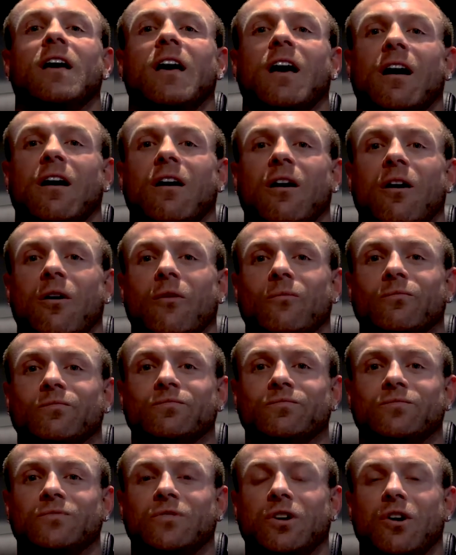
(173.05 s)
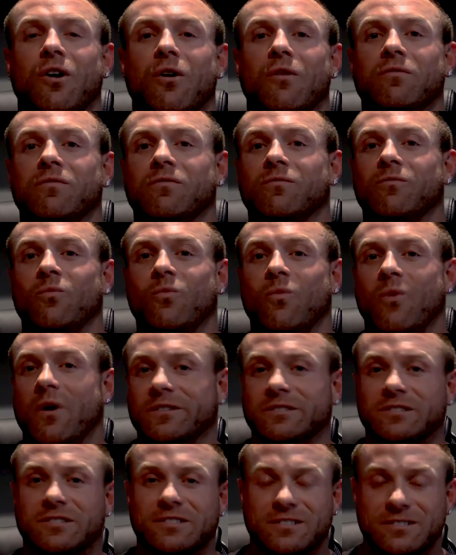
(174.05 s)

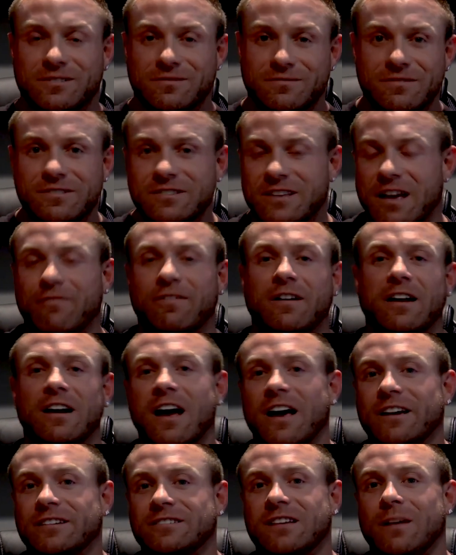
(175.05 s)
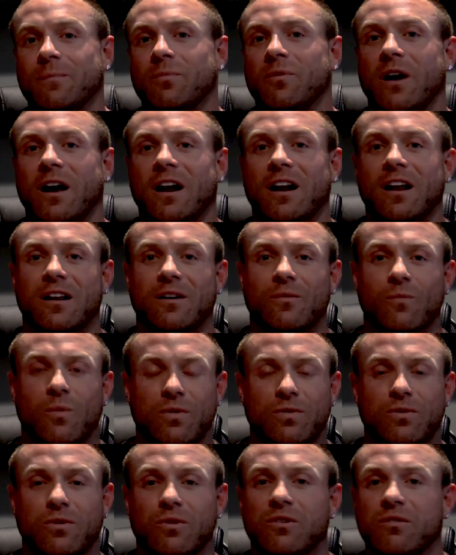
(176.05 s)
Once Steffi and I separated and
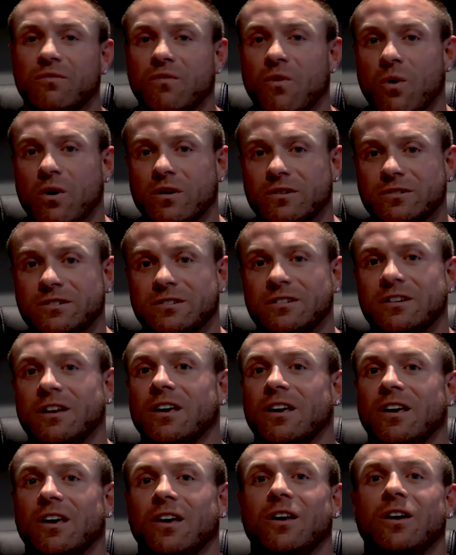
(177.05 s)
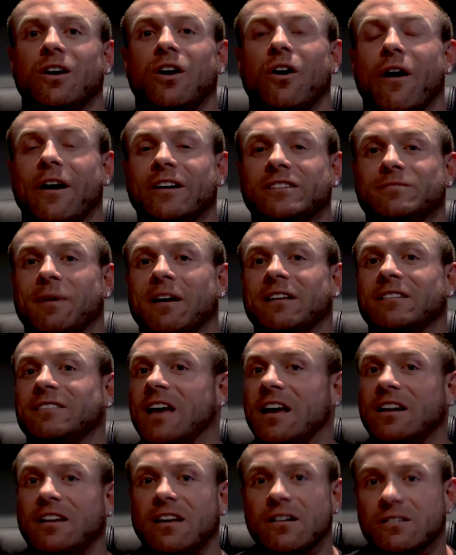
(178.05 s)
went through the divorce, I spent
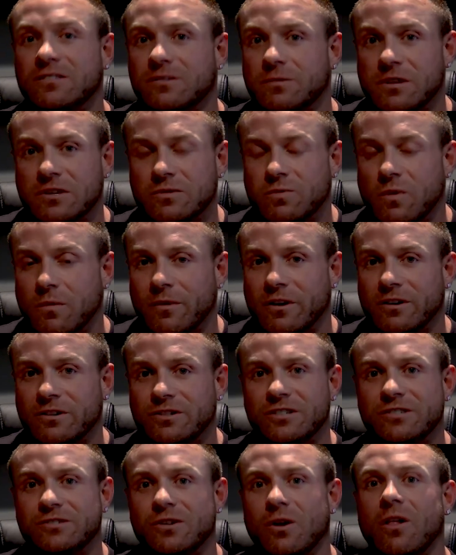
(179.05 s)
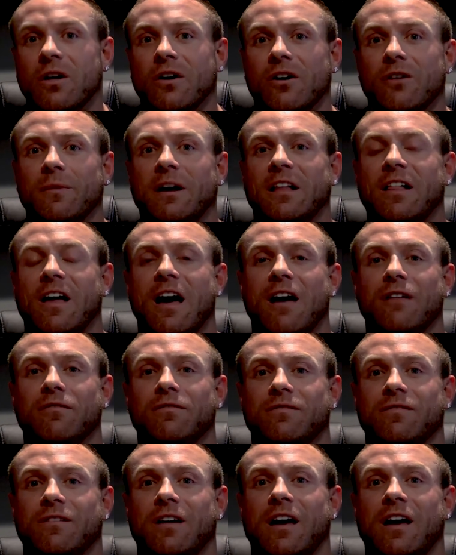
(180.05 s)
10 years with this woman. She's no longer in my life.